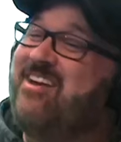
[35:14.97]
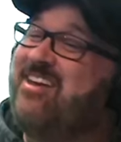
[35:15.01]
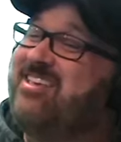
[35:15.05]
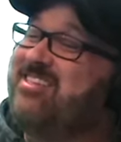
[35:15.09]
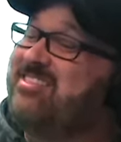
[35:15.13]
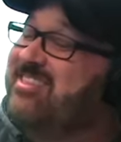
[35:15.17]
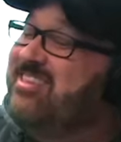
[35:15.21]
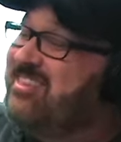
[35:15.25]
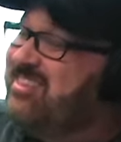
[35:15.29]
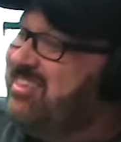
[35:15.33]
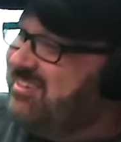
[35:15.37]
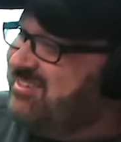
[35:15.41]

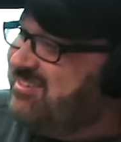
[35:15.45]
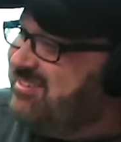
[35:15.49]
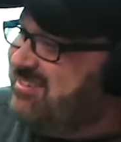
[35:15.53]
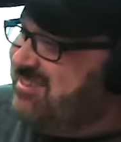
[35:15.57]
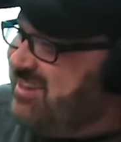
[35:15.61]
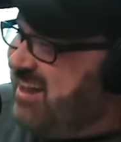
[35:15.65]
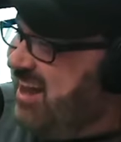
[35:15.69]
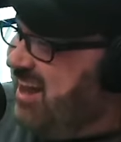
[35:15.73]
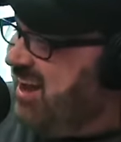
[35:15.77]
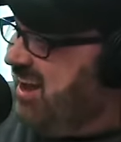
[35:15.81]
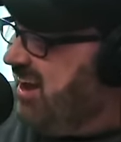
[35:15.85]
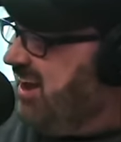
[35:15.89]
To this
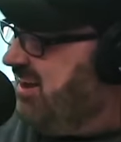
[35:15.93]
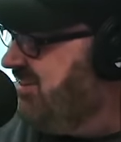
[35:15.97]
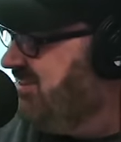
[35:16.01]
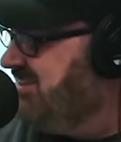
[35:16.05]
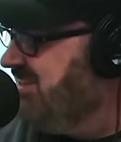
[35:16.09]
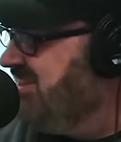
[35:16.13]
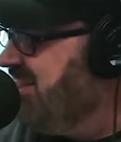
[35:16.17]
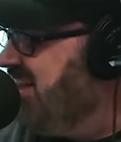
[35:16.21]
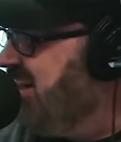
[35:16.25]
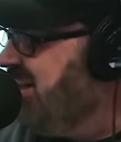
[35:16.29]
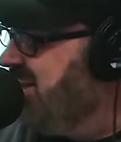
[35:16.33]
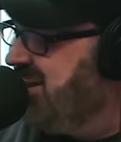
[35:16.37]
day, I
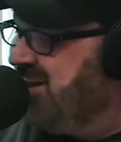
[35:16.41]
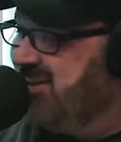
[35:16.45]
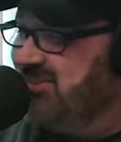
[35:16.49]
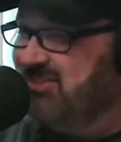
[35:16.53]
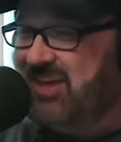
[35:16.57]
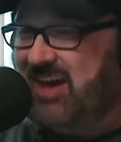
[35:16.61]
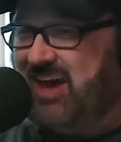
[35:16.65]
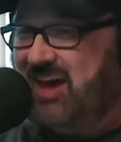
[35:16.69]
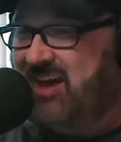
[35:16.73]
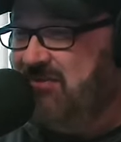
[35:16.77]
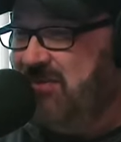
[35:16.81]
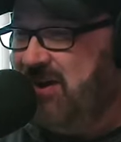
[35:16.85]
see that and I
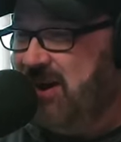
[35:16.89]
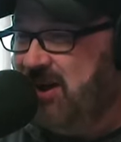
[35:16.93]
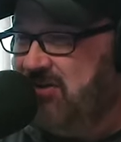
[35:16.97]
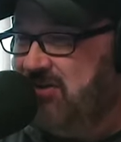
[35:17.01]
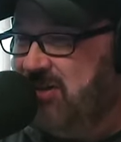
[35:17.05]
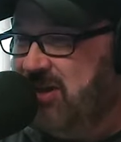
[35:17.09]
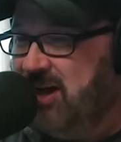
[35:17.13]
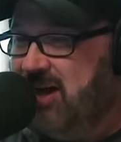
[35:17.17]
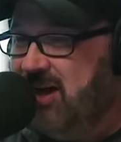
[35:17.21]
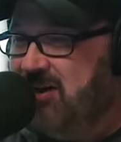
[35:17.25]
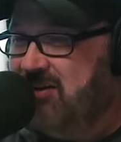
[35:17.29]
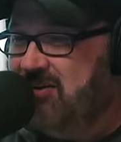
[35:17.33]
laugh out
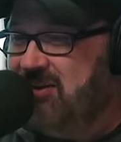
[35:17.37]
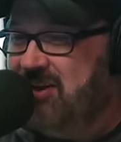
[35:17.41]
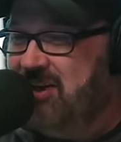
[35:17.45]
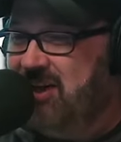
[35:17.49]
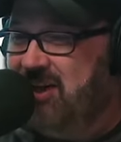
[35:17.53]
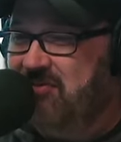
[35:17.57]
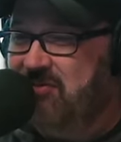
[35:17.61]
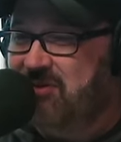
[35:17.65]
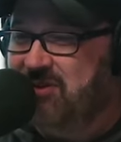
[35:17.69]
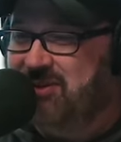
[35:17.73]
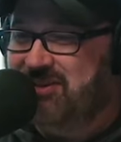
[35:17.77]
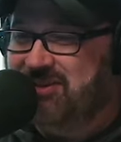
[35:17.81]
loud
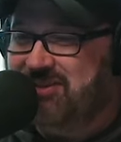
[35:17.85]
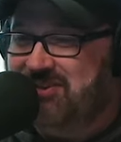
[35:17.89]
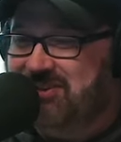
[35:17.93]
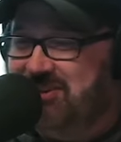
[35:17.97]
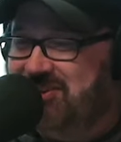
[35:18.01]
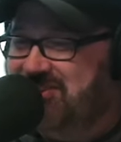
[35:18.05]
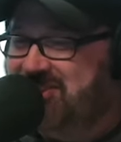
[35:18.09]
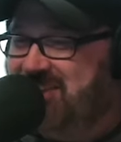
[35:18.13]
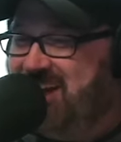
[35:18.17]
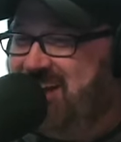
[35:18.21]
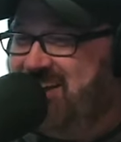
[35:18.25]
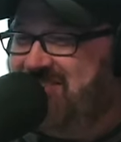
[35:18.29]
every single
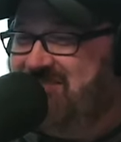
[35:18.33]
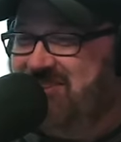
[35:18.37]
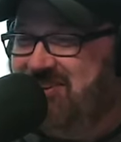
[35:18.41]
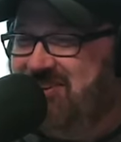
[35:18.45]
time.